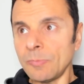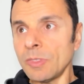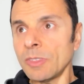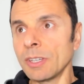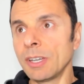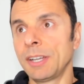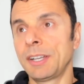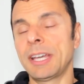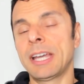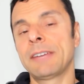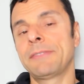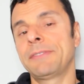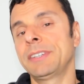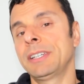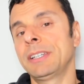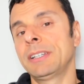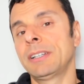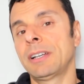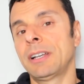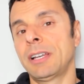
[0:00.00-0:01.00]
and
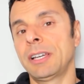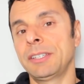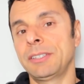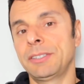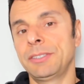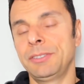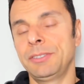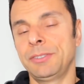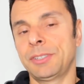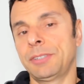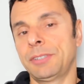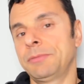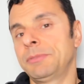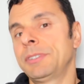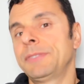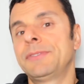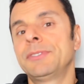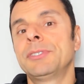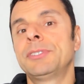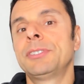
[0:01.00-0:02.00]
having
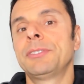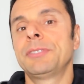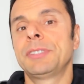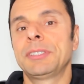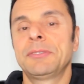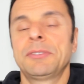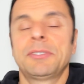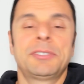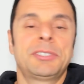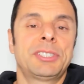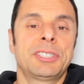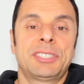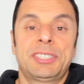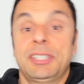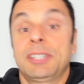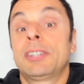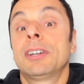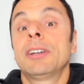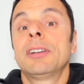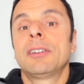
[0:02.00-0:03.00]
if you're doing not just
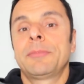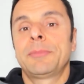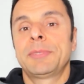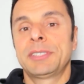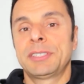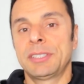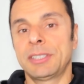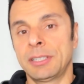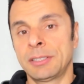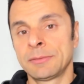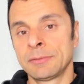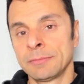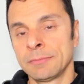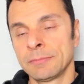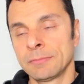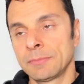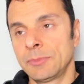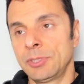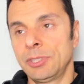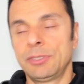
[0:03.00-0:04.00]
a kilometer,
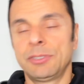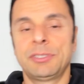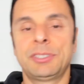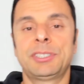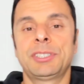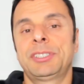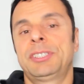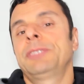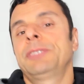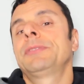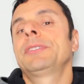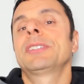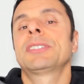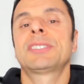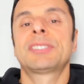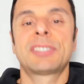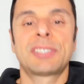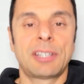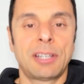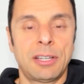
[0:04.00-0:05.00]
you're not just doing a
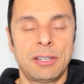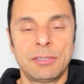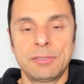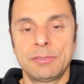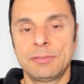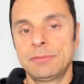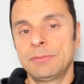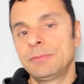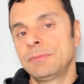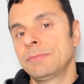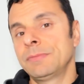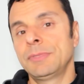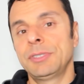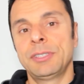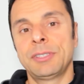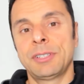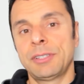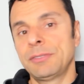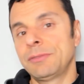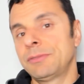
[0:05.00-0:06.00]
slow,
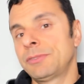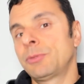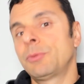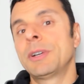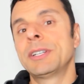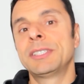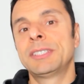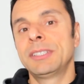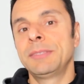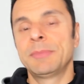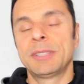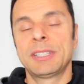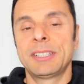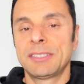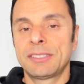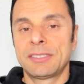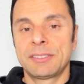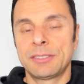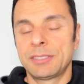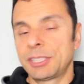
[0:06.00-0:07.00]
20
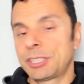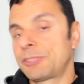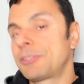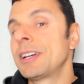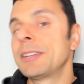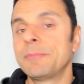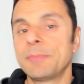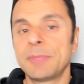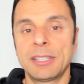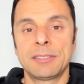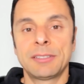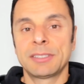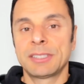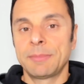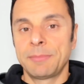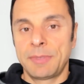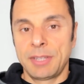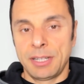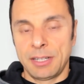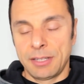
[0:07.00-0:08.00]
minutes on the treadmill or
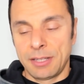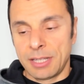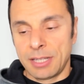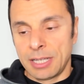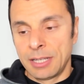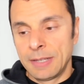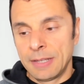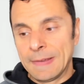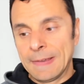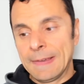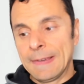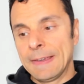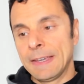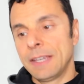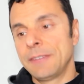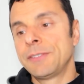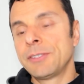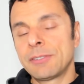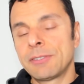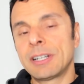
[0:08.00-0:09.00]
something like that.
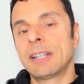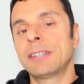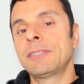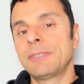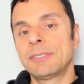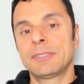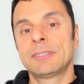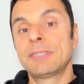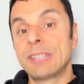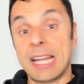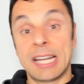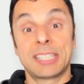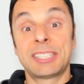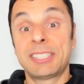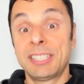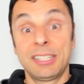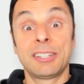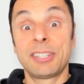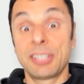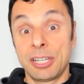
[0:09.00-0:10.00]
If you're out
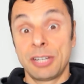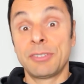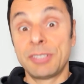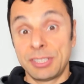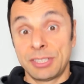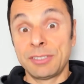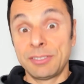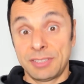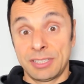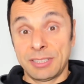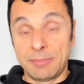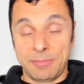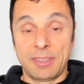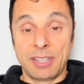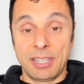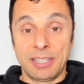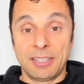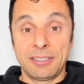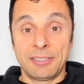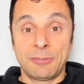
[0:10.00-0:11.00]
actually going to go and do
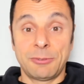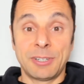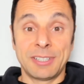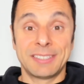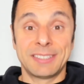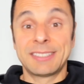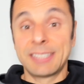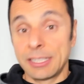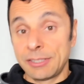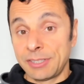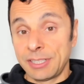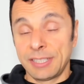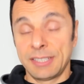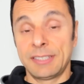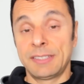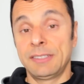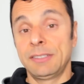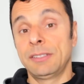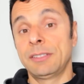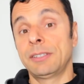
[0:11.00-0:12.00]
something quite
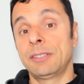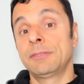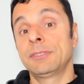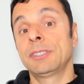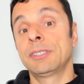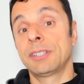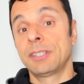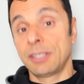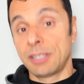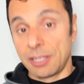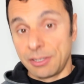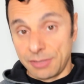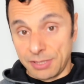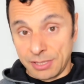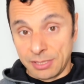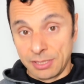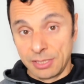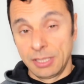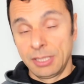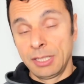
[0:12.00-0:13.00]
serious, you're going to go
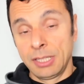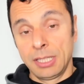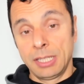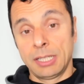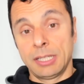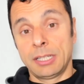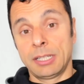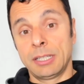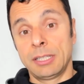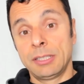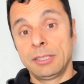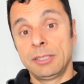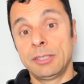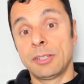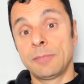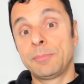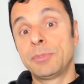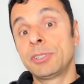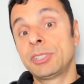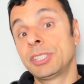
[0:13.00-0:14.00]

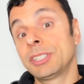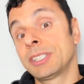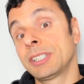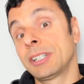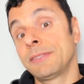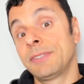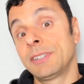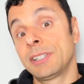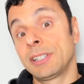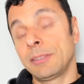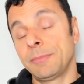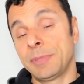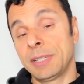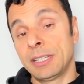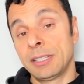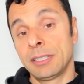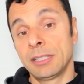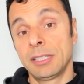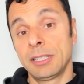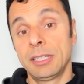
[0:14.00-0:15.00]
and, push yourself a little
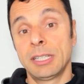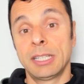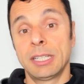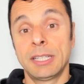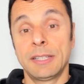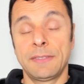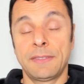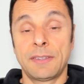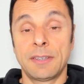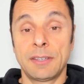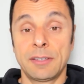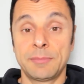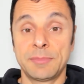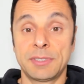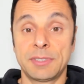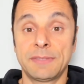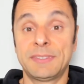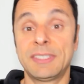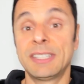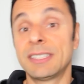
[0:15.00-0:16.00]
bit in terms
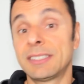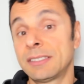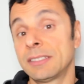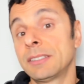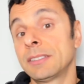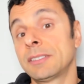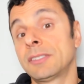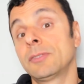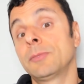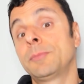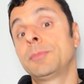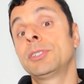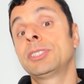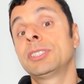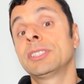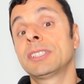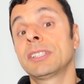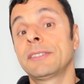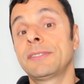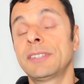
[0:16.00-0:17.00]
of distance or push
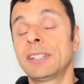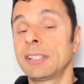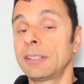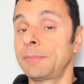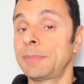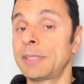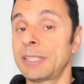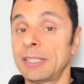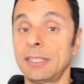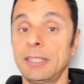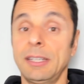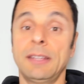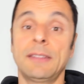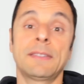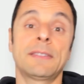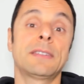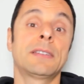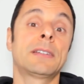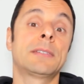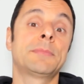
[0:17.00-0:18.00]
yourself a little bit in
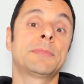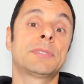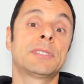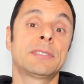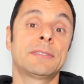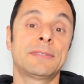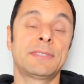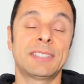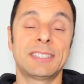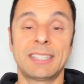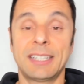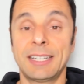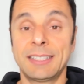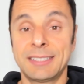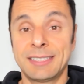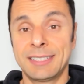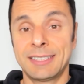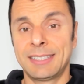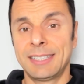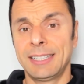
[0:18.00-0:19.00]
terms of
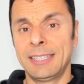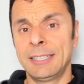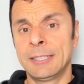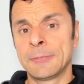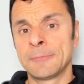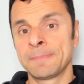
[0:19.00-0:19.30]
intensity,